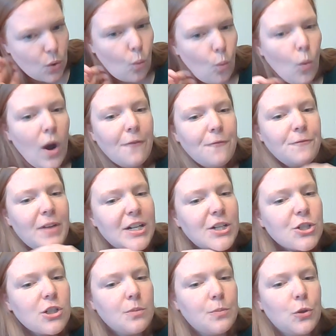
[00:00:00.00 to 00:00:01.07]
what
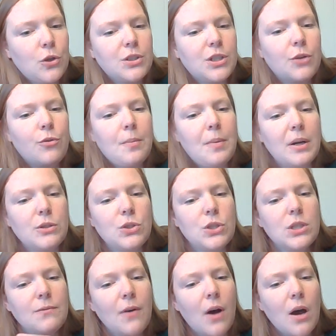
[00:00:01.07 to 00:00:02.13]
vegetable did
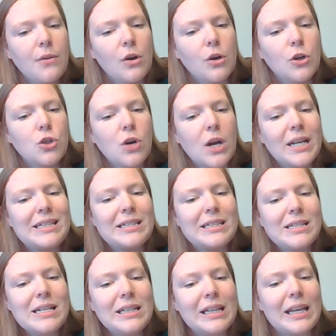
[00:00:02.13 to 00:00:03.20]
Rapunzel's father try
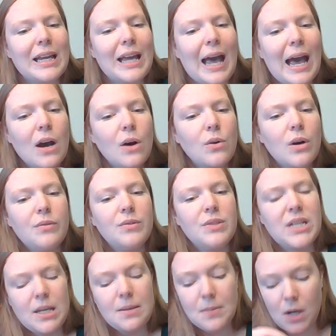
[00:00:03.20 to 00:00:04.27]
stealing out of
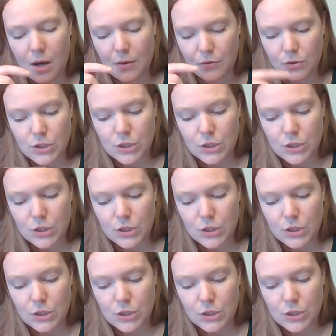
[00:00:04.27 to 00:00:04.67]
Dame Gothel's